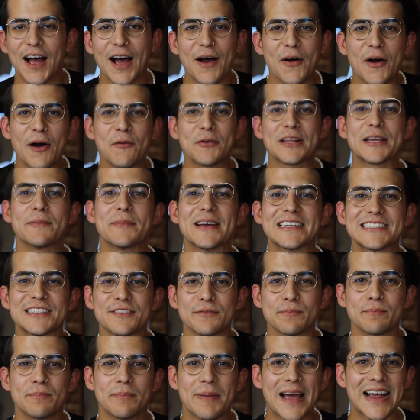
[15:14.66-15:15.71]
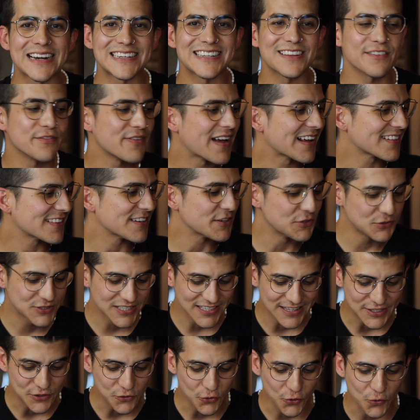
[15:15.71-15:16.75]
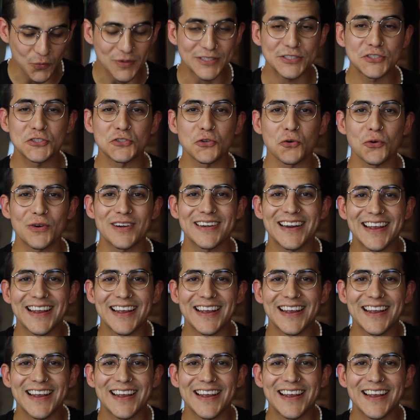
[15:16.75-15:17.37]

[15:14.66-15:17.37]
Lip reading: I want to get back to the fact that you said that you were restoring